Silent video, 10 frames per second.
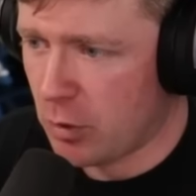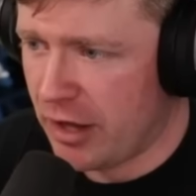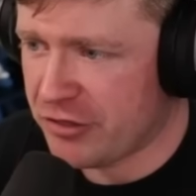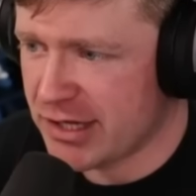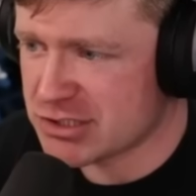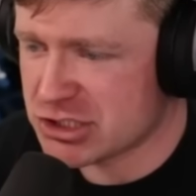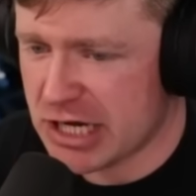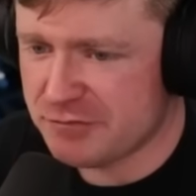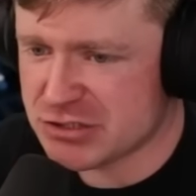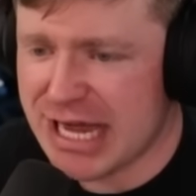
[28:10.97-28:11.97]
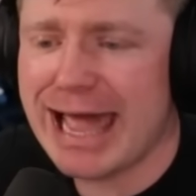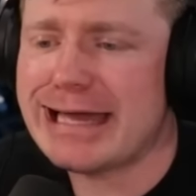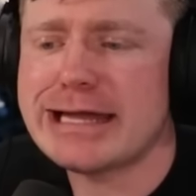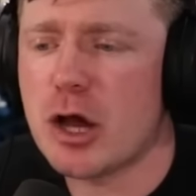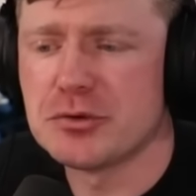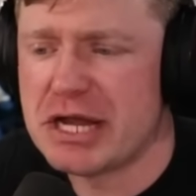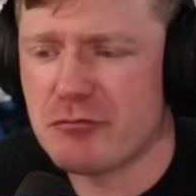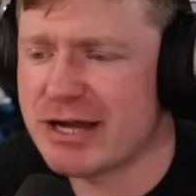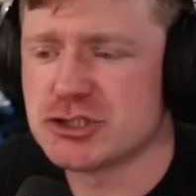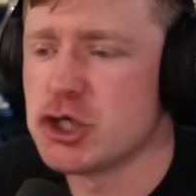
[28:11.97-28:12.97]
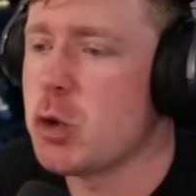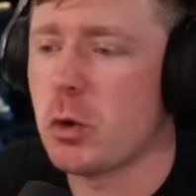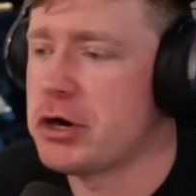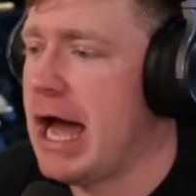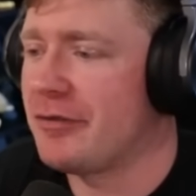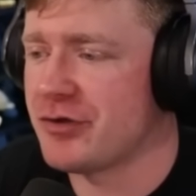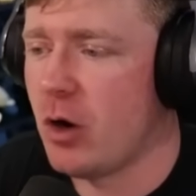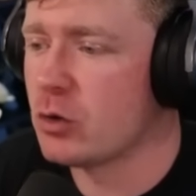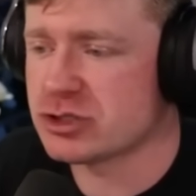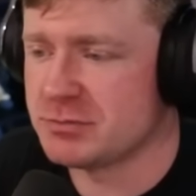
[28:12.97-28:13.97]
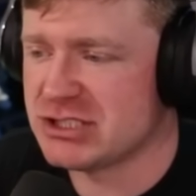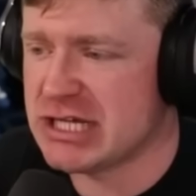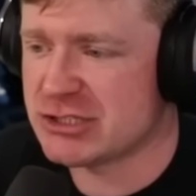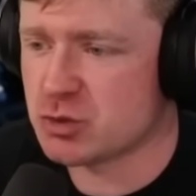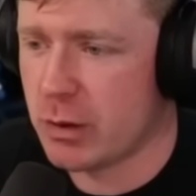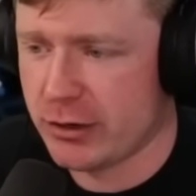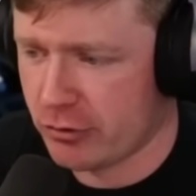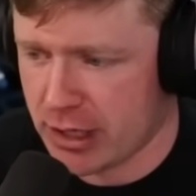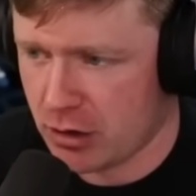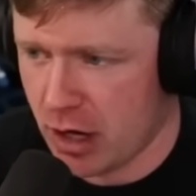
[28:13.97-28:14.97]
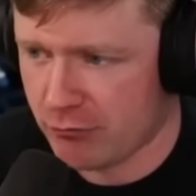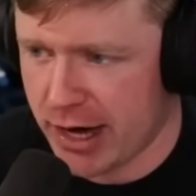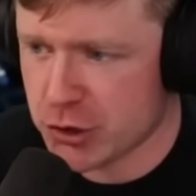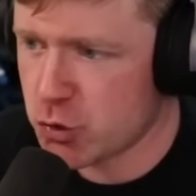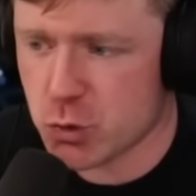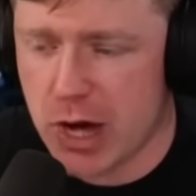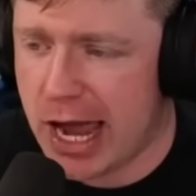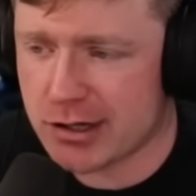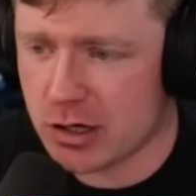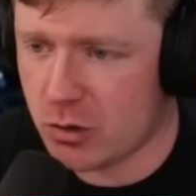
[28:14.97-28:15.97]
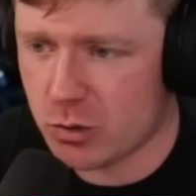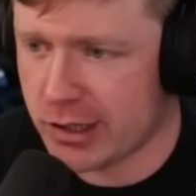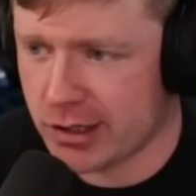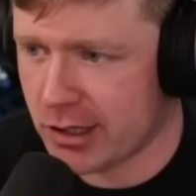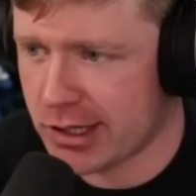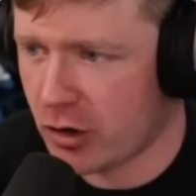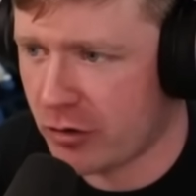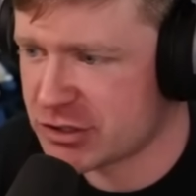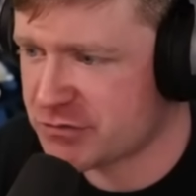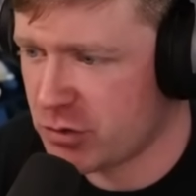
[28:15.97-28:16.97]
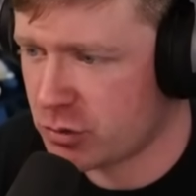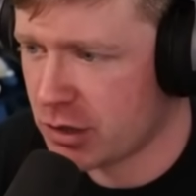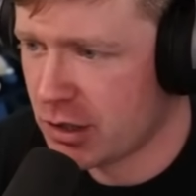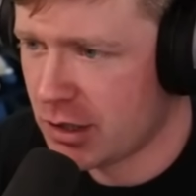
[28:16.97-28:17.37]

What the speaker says: well, I think it's safe to say, hey, yo, D-Rex, you were not the ultimate test winner here, all right? You do not go and get all this food.